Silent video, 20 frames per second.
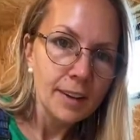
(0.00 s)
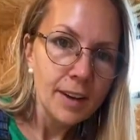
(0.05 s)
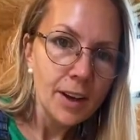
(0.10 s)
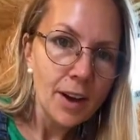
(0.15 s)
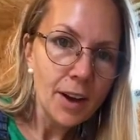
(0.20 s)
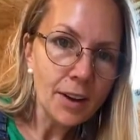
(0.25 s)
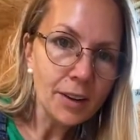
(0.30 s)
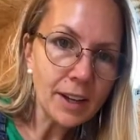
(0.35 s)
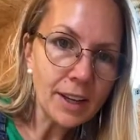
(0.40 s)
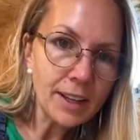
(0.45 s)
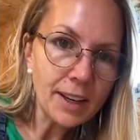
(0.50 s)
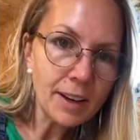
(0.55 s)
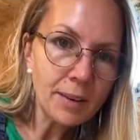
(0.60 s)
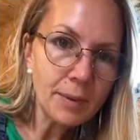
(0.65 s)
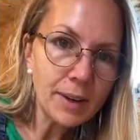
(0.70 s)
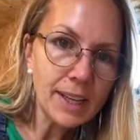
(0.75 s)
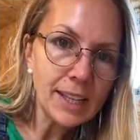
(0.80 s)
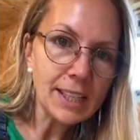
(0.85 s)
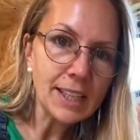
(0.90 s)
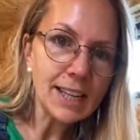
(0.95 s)
Okay, now we
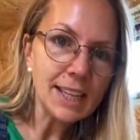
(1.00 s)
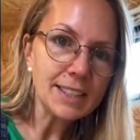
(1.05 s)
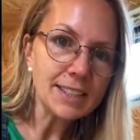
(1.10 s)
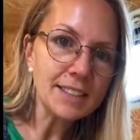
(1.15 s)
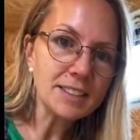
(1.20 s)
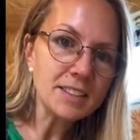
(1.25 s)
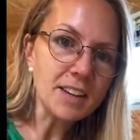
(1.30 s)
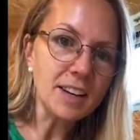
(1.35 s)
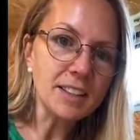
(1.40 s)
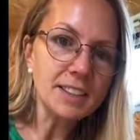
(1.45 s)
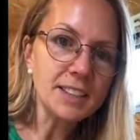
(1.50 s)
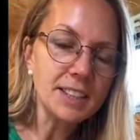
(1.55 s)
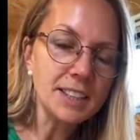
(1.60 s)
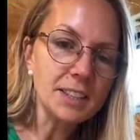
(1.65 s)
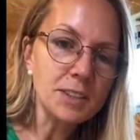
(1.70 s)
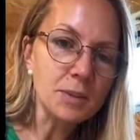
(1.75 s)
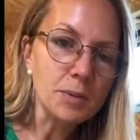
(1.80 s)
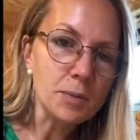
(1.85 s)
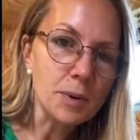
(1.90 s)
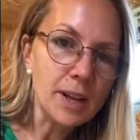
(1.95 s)
can get started
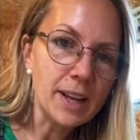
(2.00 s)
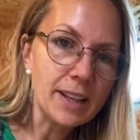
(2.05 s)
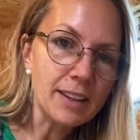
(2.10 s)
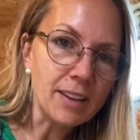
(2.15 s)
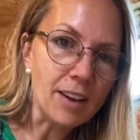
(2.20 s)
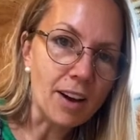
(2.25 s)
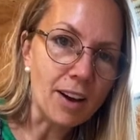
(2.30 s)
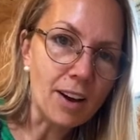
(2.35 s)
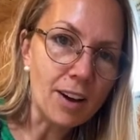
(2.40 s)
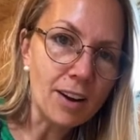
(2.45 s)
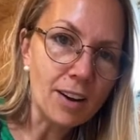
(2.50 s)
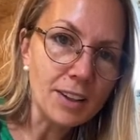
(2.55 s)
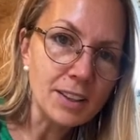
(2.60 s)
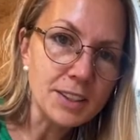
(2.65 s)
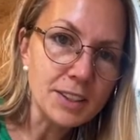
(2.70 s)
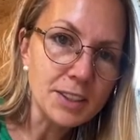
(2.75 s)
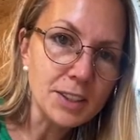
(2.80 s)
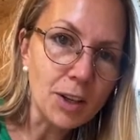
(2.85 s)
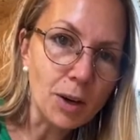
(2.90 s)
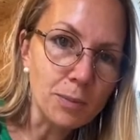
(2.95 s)
with our
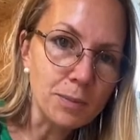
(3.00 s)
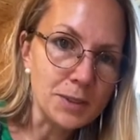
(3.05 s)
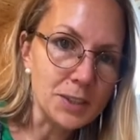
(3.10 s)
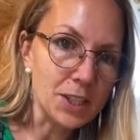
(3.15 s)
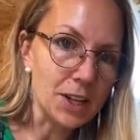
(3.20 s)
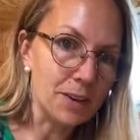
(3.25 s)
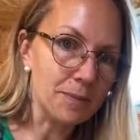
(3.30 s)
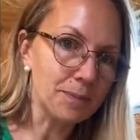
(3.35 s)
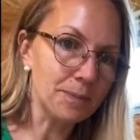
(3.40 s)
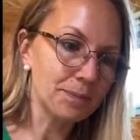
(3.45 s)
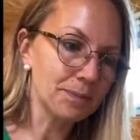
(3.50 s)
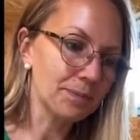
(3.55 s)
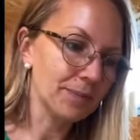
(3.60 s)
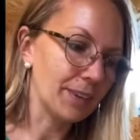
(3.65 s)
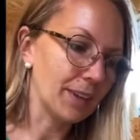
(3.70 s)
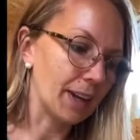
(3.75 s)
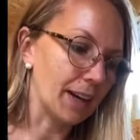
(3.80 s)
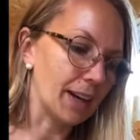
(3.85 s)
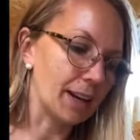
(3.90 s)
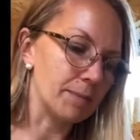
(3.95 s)
sculpture.
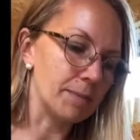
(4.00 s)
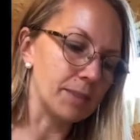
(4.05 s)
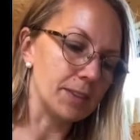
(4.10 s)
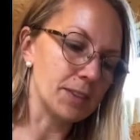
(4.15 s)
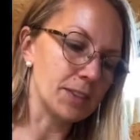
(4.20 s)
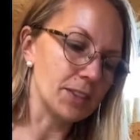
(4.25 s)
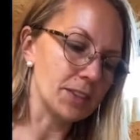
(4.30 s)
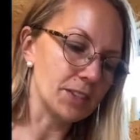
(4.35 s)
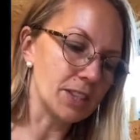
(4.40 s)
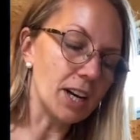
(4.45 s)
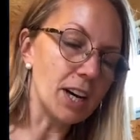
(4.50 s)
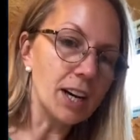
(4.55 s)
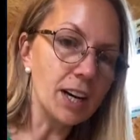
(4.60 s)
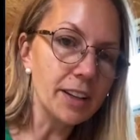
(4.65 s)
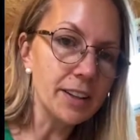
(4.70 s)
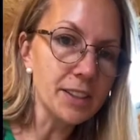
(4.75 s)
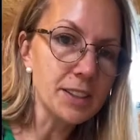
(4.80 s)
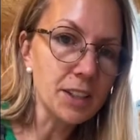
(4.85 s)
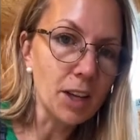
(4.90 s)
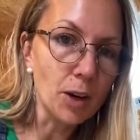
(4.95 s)
To start the
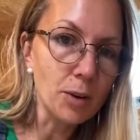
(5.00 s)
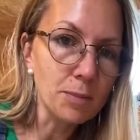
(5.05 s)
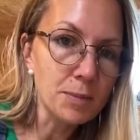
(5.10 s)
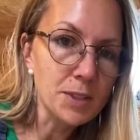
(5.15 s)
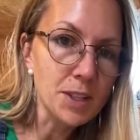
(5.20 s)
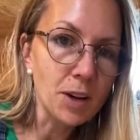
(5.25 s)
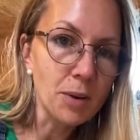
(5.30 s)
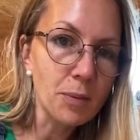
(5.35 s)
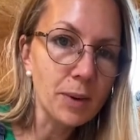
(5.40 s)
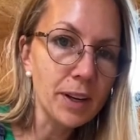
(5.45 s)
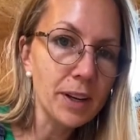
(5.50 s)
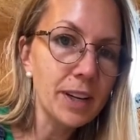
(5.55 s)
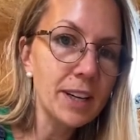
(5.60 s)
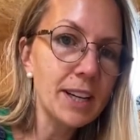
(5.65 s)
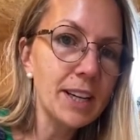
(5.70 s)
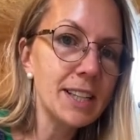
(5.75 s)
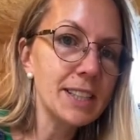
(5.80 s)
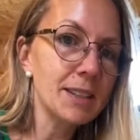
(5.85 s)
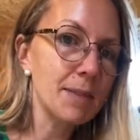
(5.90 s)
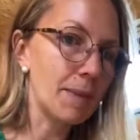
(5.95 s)
sculpture, we're going to
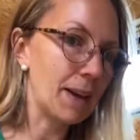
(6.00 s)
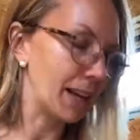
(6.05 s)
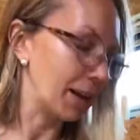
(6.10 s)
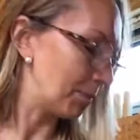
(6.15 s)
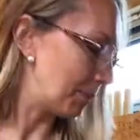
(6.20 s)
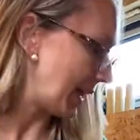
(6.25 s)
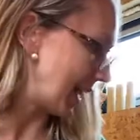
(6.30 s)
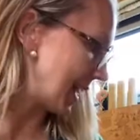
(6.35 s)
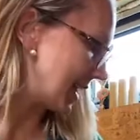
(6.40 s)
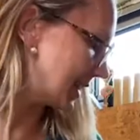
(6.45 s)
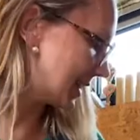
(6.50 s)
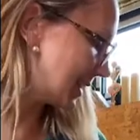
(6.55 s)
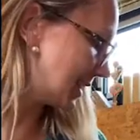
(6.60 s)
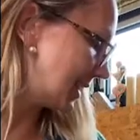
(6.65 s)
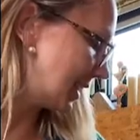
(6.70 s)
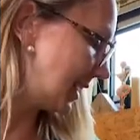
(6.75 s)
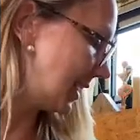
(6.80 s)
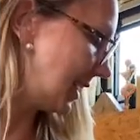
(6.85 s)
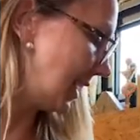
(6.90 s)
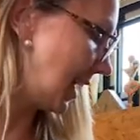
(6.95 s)
need to make a base.
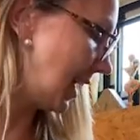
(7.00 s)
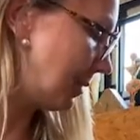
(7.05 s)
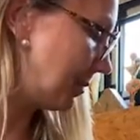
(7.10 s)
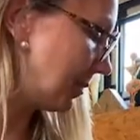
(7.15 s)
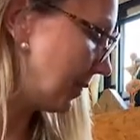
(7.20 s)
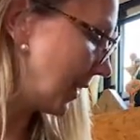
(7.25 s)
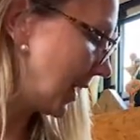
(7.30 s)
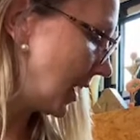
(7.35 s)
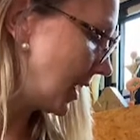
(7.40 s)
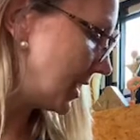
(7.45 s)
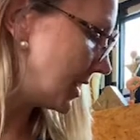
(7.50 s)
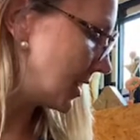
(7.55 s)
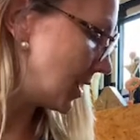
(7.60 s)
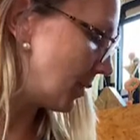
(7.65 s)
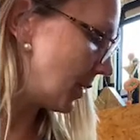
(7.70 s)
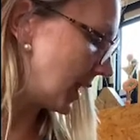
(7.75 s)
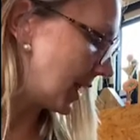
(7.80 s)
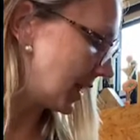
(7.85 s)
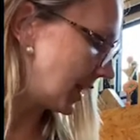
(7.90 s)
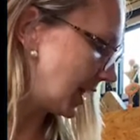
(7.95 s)
So we
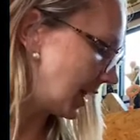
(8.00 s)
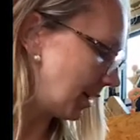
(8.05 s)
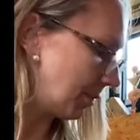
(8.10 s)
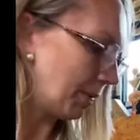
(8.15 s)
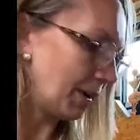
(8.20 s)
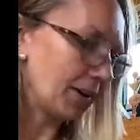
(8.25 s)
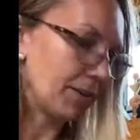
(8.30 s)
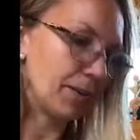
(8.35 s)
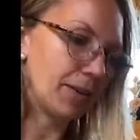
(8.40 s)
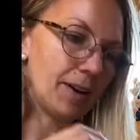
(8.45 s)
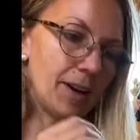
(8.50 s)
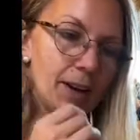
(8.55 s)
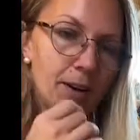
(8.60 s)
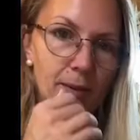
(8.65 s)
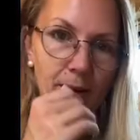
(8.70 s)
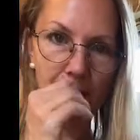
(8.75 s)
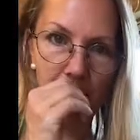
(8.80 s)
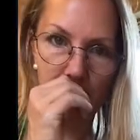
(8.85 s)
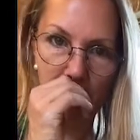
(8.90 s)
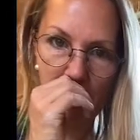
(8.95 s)
can think about how we
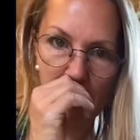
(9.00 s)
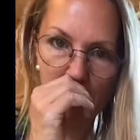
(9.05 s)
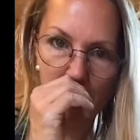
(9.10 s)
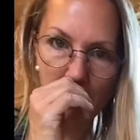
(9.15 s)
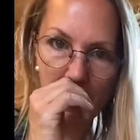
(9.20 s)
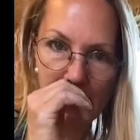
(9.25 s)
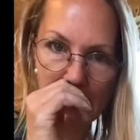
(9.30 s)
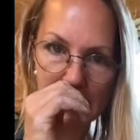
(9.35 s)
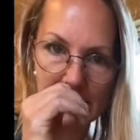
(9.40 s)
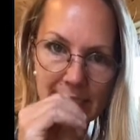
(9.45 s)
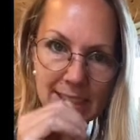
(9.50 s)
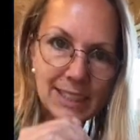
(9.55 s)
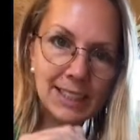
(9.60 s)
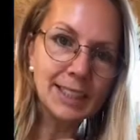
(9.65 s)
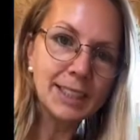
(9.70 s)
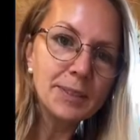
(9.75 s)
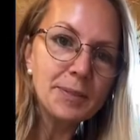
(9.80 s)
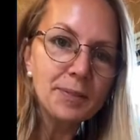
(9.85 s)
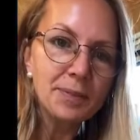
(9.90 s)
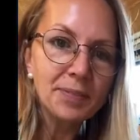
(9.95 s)
can make a base.
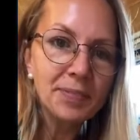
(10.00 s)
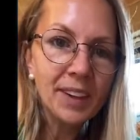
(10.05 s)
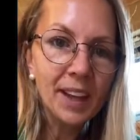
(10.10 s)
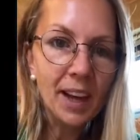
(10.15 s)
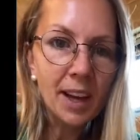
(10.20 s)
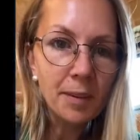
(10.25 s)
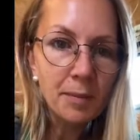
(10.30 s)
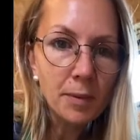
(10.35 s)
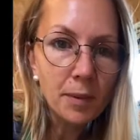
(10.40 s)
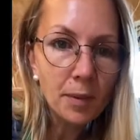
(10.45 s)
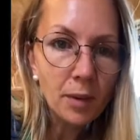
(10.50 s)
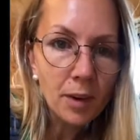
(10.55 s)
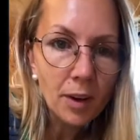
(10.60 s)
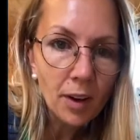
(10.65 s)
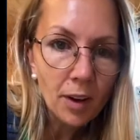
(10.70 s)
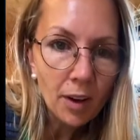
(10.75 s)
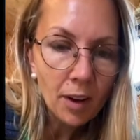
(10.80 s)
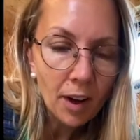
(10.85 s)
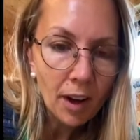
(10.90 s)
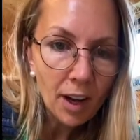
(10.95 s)

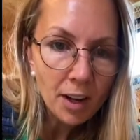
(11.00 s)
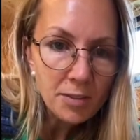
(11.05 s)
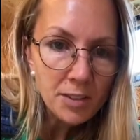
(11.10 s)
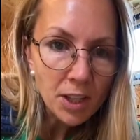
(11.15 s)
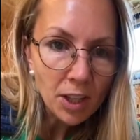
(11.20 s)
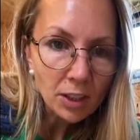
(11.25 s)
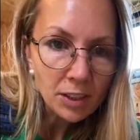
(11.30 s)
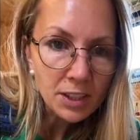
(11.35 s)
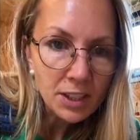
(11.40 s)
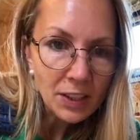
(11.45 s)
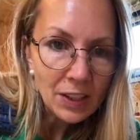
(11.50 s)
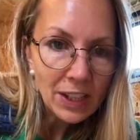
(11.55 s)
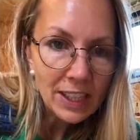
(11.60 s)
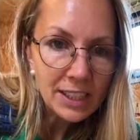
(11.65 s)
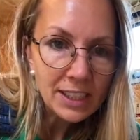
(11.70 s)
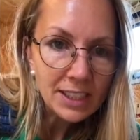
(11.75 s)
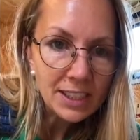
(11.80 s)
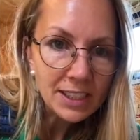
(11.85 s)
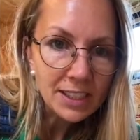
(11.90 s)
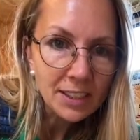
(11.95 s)
I've chosen
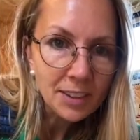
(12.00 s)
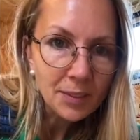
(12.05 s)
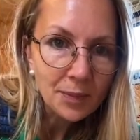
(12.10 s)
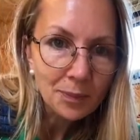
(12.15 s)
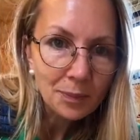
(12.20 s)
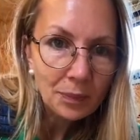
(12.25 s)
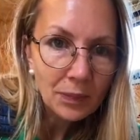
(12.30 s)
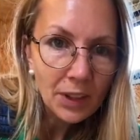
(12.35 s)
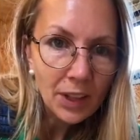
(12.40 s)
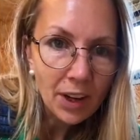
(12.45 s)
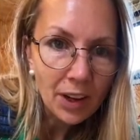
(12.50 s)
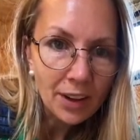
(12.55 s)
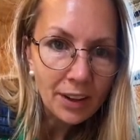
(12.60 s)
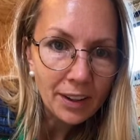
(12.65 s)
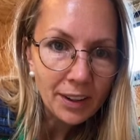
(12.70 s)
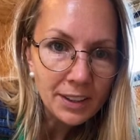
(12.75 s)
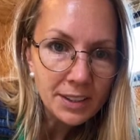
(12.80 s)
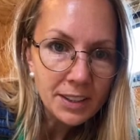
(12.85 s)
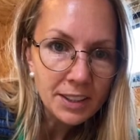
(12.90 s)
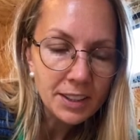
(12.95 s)
this
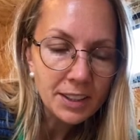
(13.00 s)
card